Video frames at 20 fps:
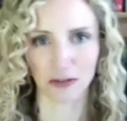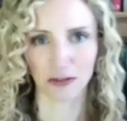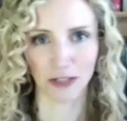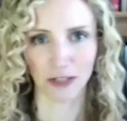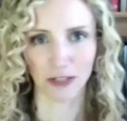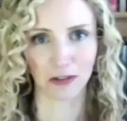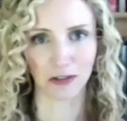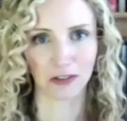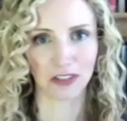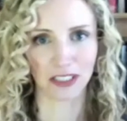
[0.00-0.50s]

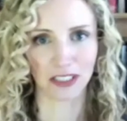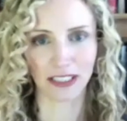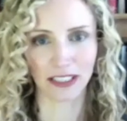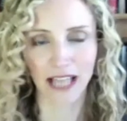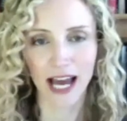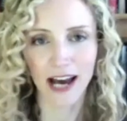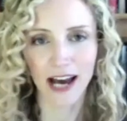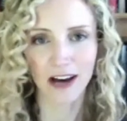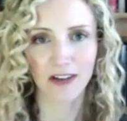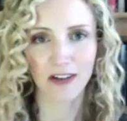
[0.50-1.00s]
records and
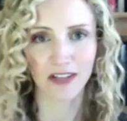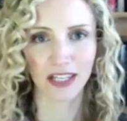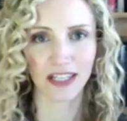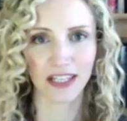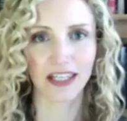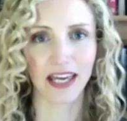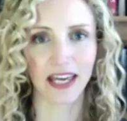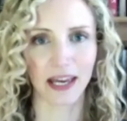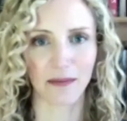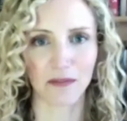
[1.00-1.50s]
how they
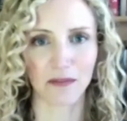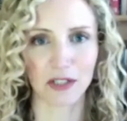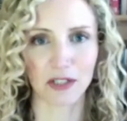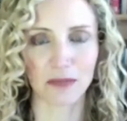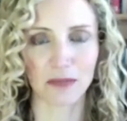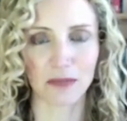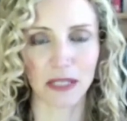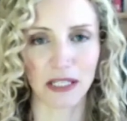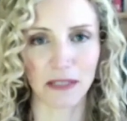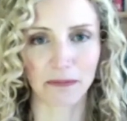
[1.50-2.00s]
came to
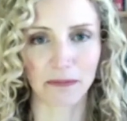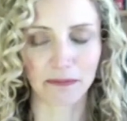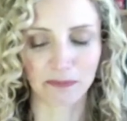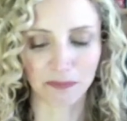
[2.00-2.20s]
be.